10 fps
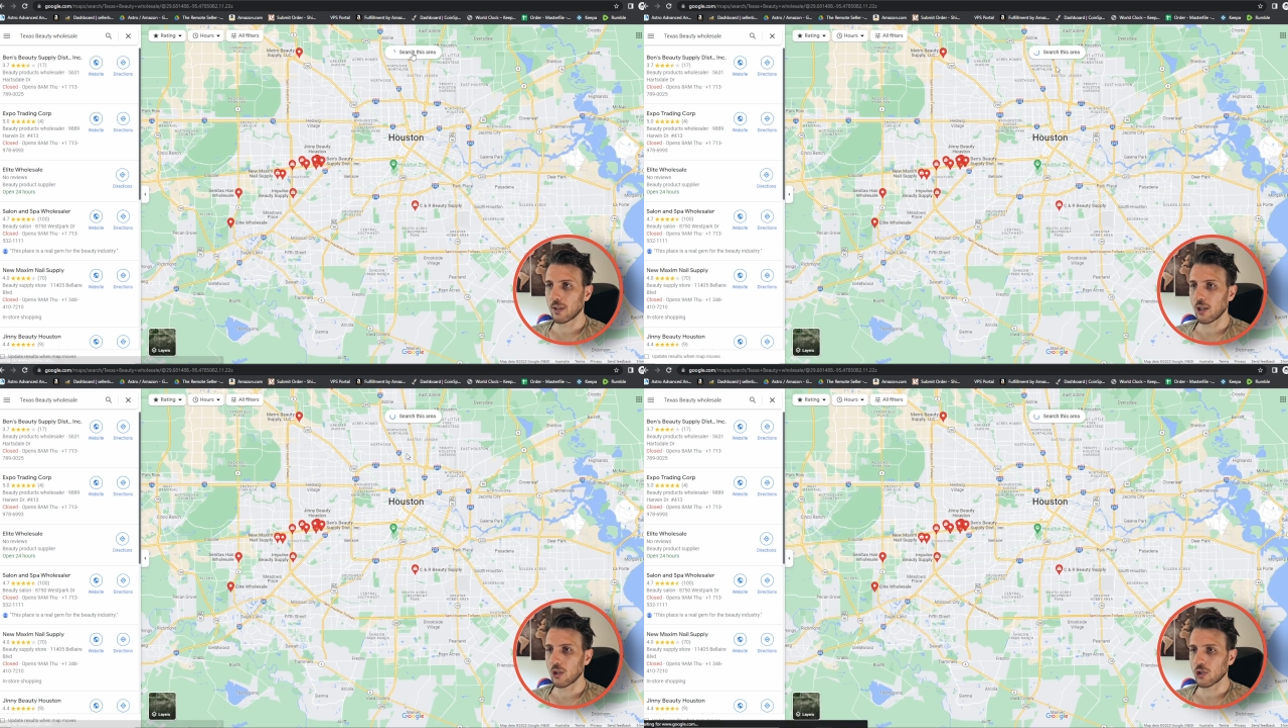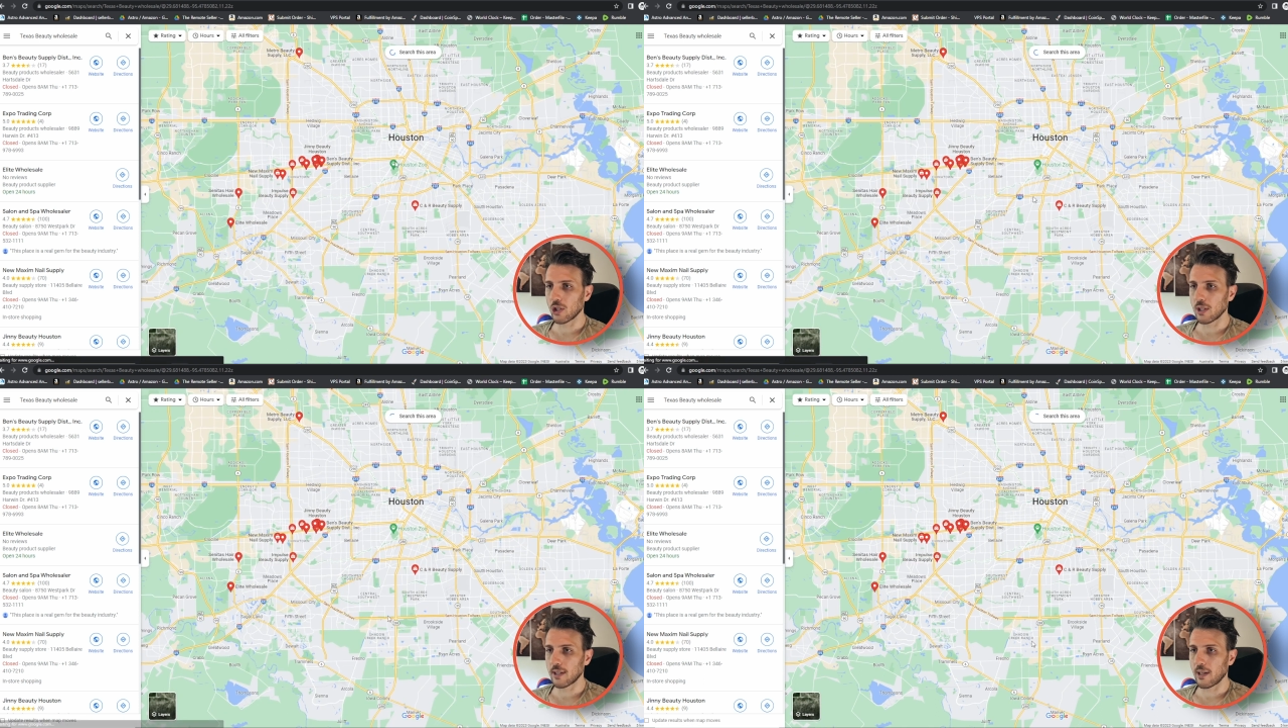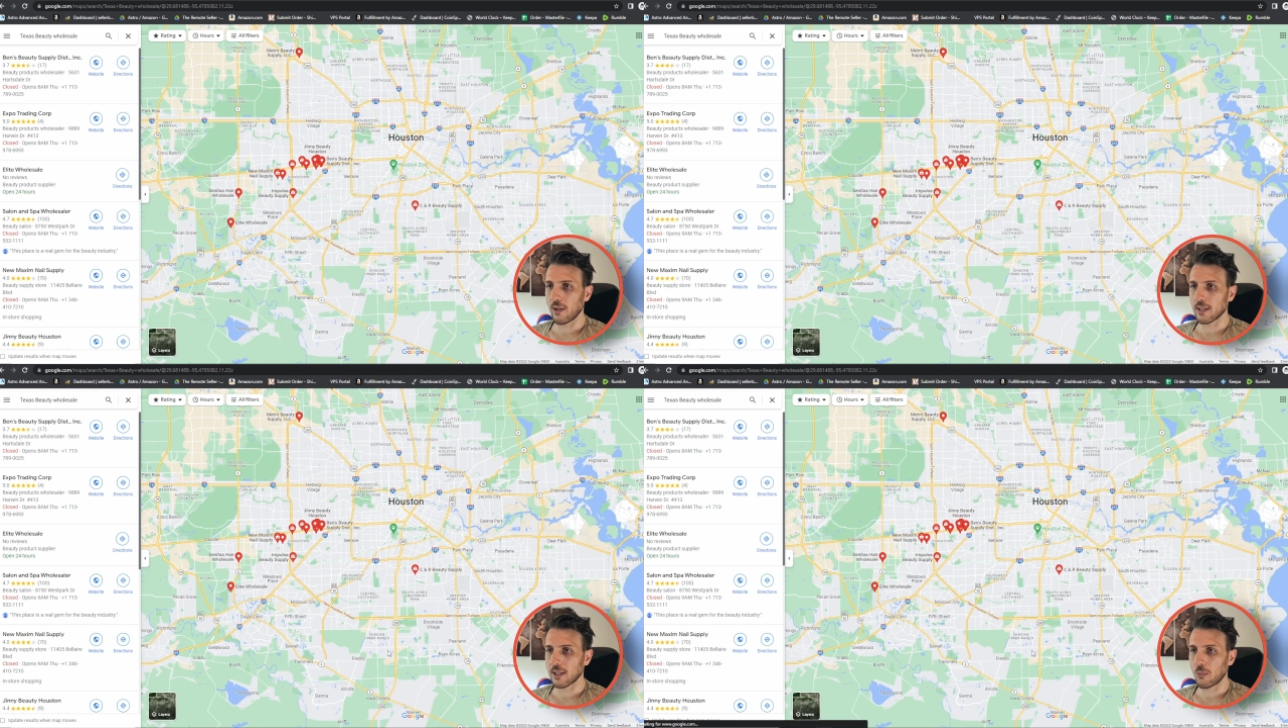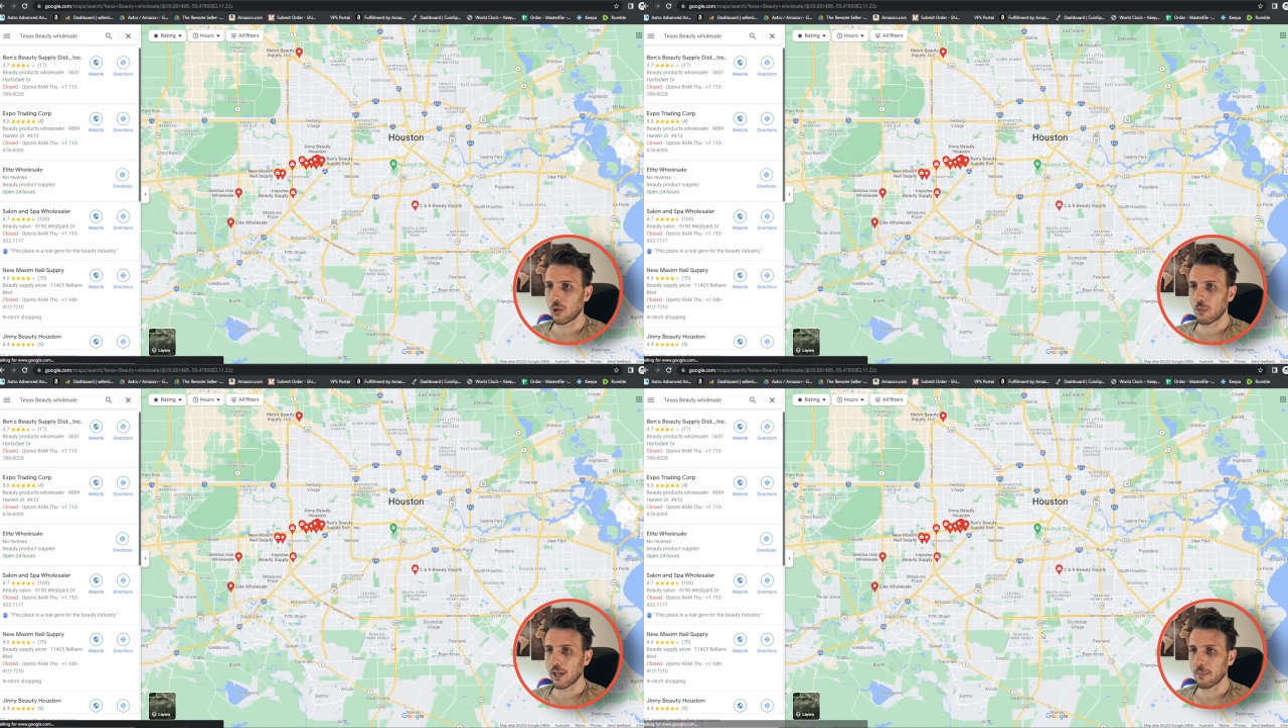click on search this area. Some
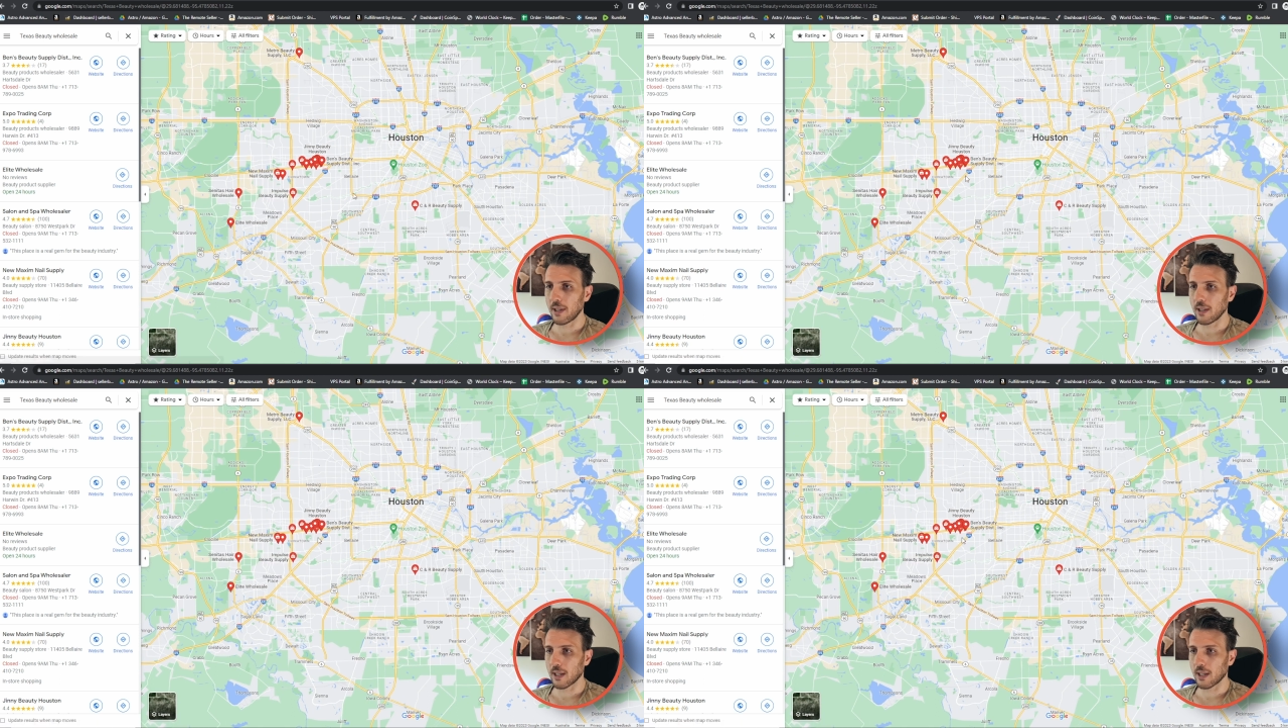more might appear.